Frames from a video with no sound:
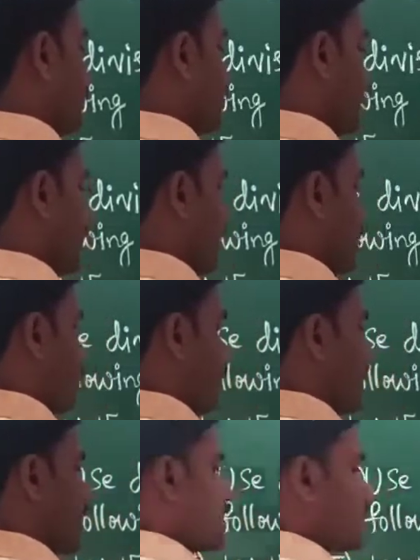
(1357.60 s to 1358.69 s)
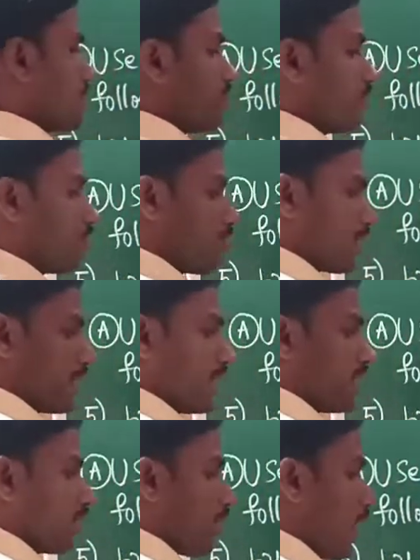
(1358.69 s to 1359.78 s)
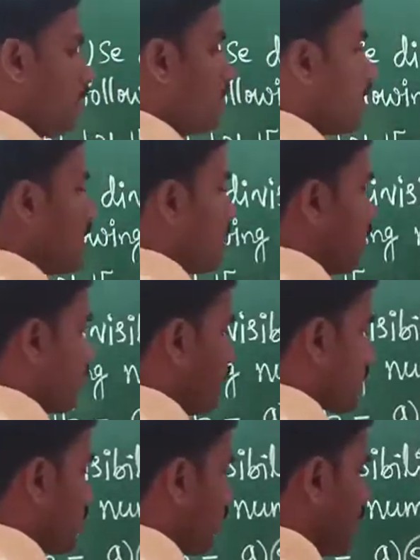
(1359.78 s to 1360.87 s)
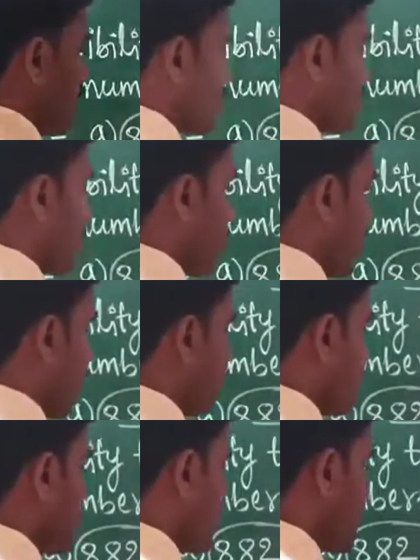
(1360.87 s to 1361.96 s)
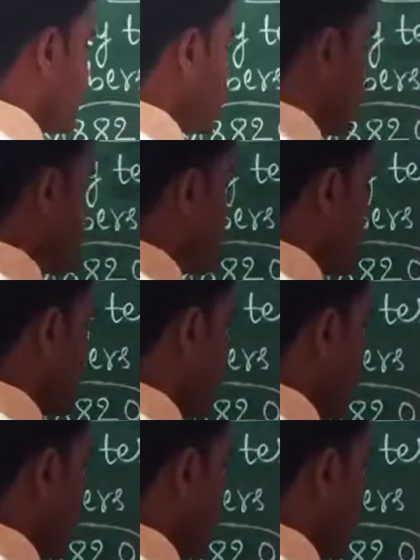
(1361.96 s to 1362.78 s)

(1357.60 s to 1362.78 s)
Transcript: The given number is 485. First of all, sum of its digits